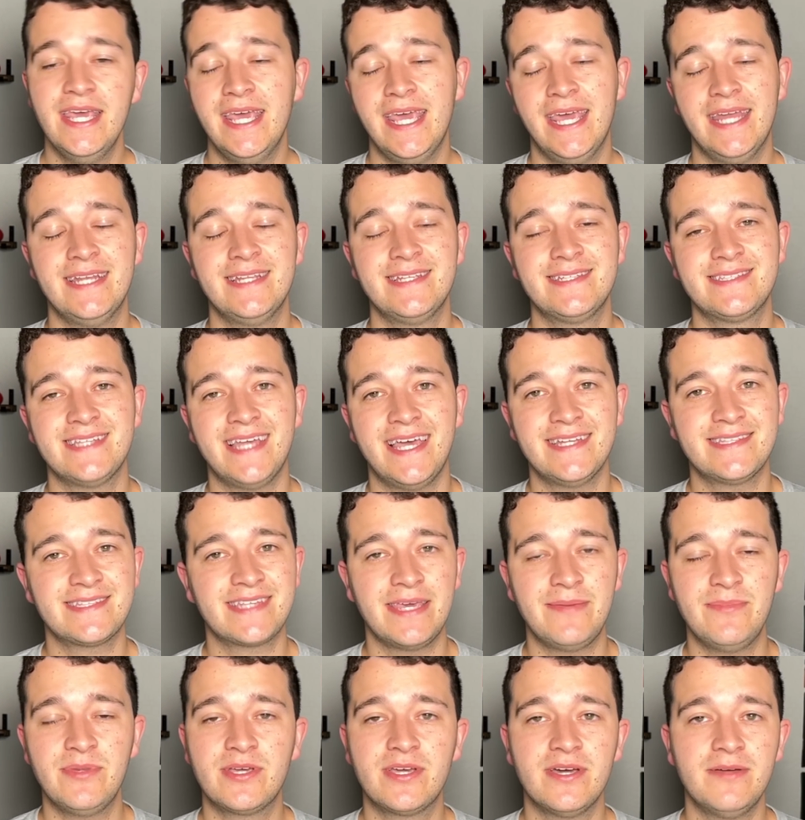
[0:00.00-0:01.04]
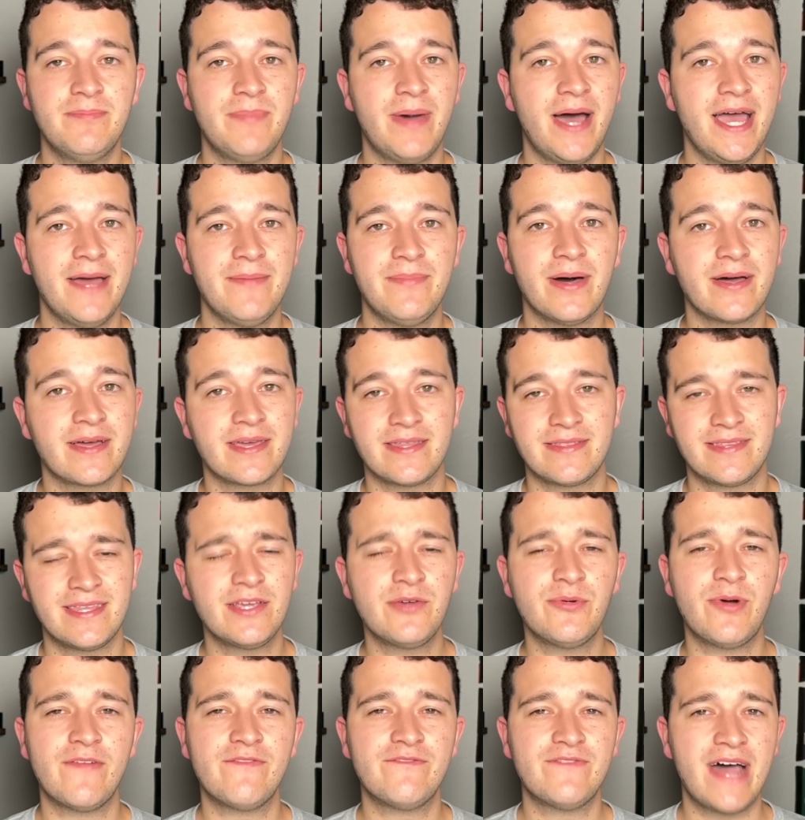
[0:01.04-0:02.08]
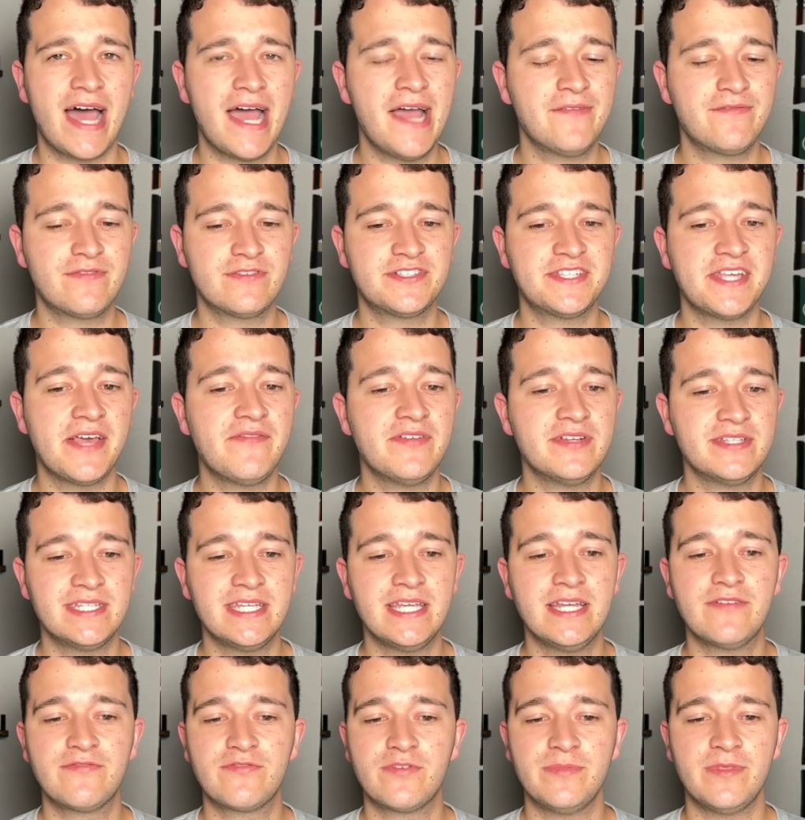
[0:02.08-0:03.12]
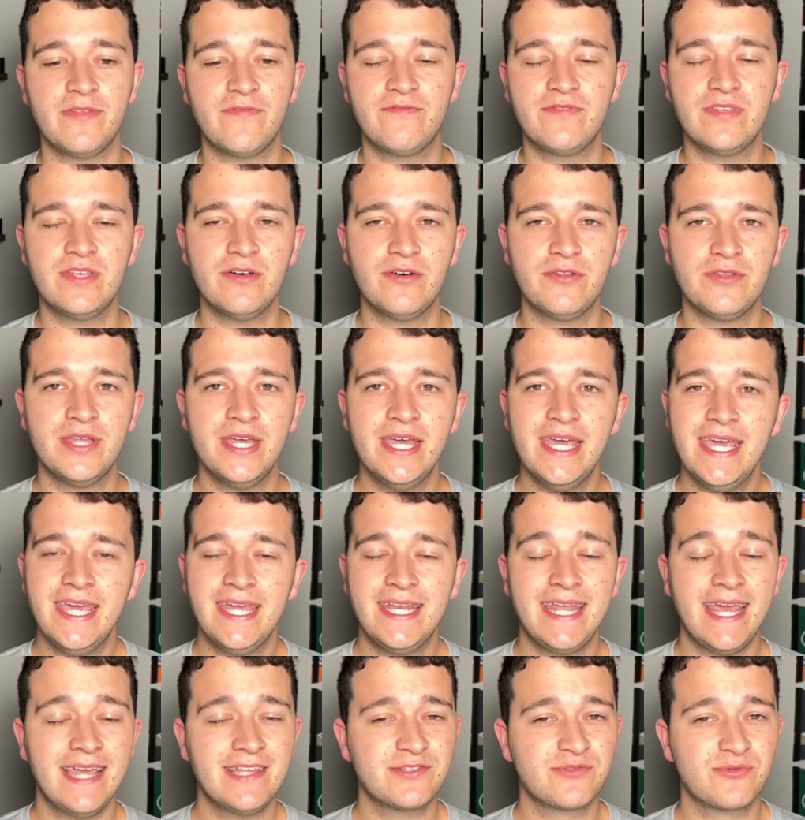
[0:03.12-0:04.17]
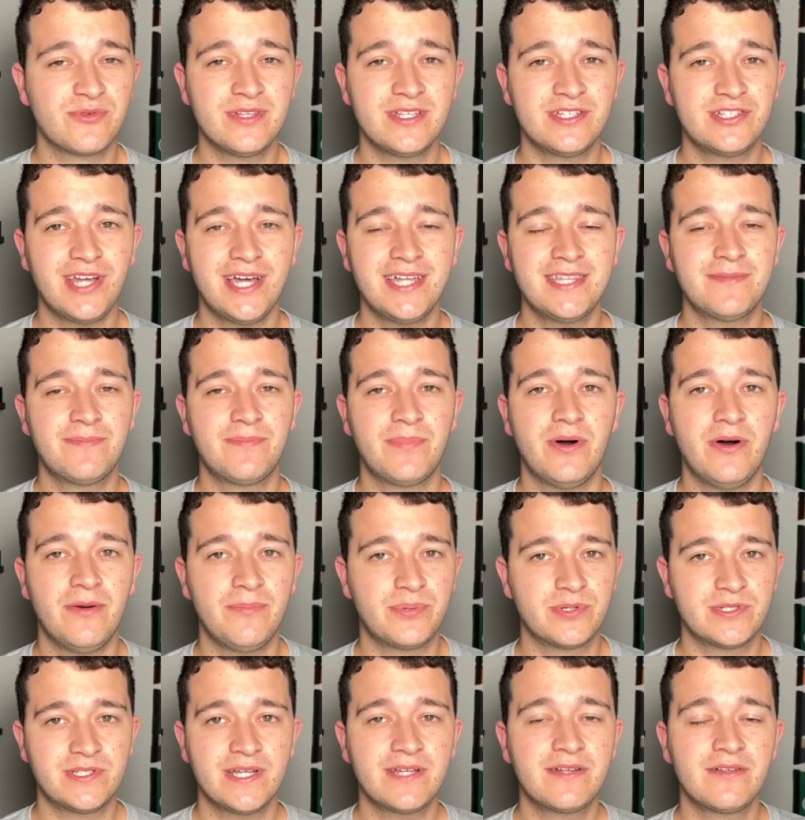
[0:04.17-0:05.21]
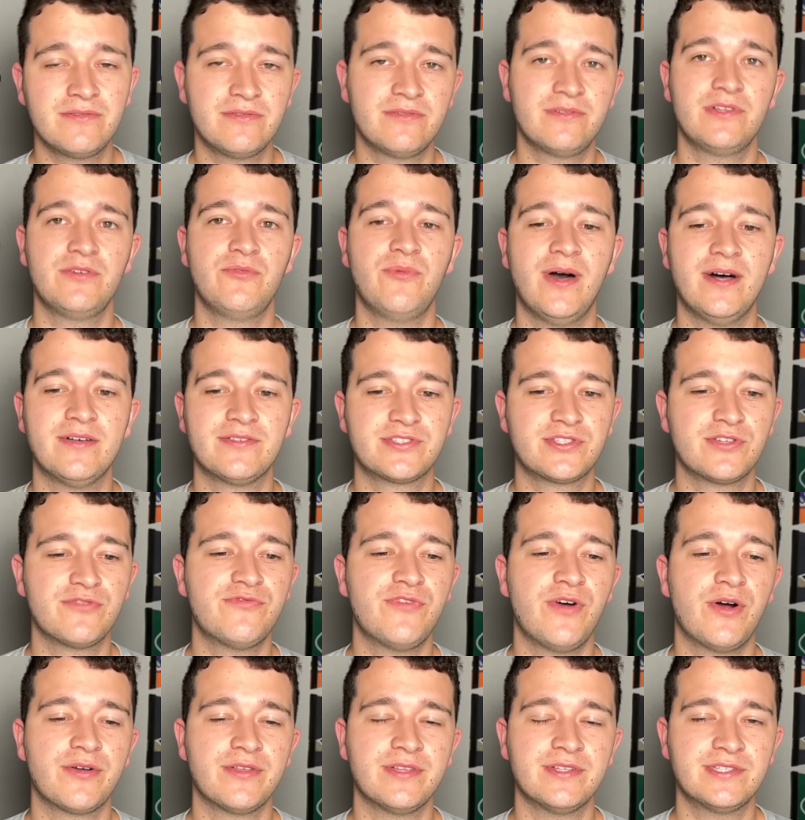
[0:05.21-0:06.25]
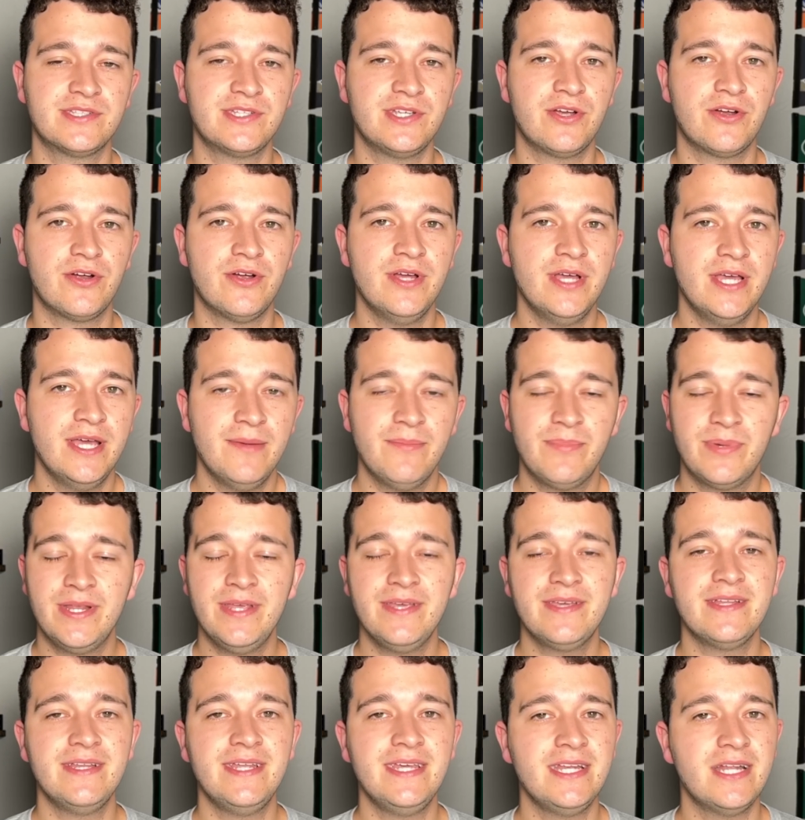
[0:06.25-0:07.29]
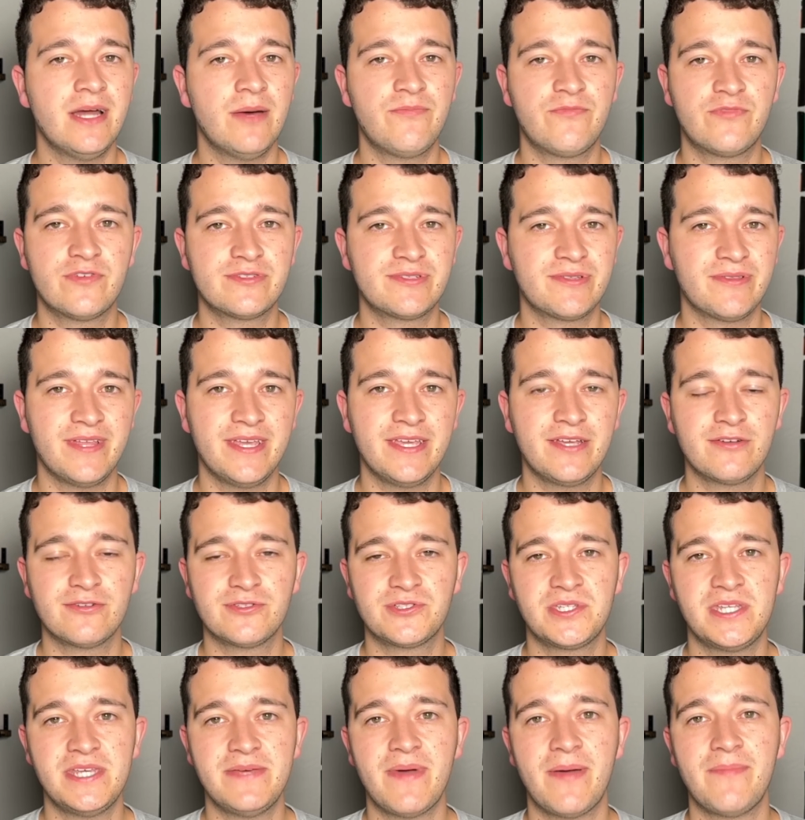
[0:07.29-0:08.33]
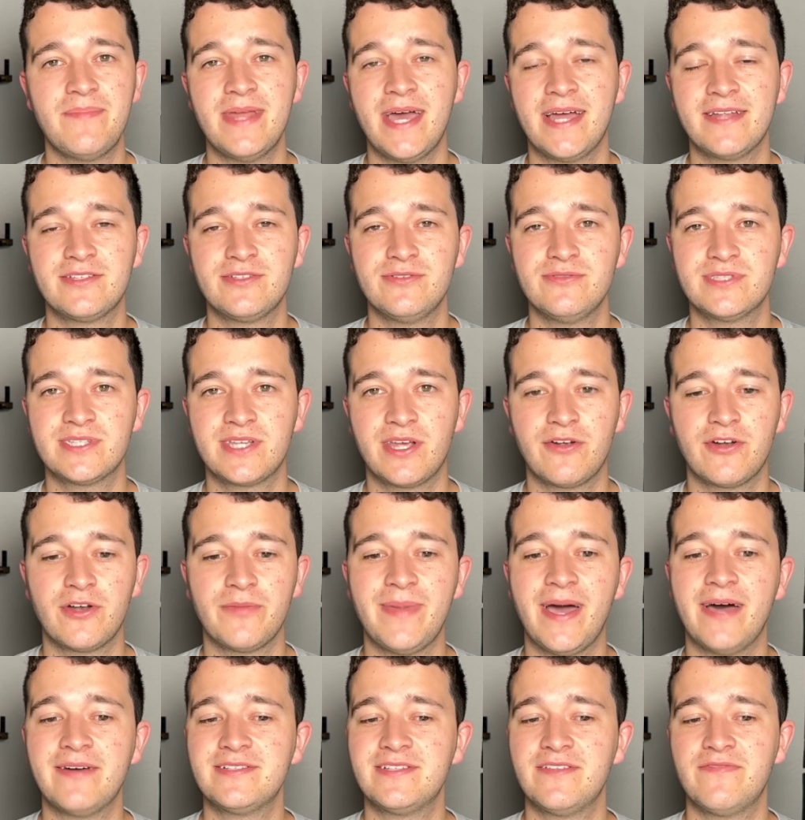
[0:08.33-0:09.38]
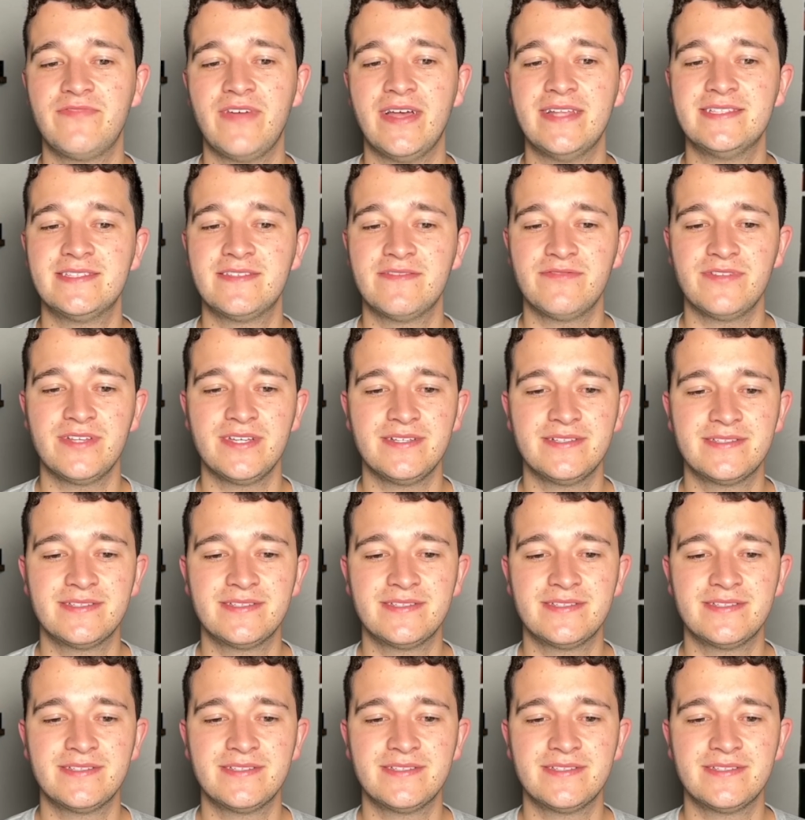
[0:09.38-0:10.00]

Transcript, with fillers: And in his last game, he couldn't buy a bucket. I think he went 5 for 17 from the field. And he hasn't really shot the ball particularly well so far this year, but he can heat up for the Lakers team I'm not too scared about defensively.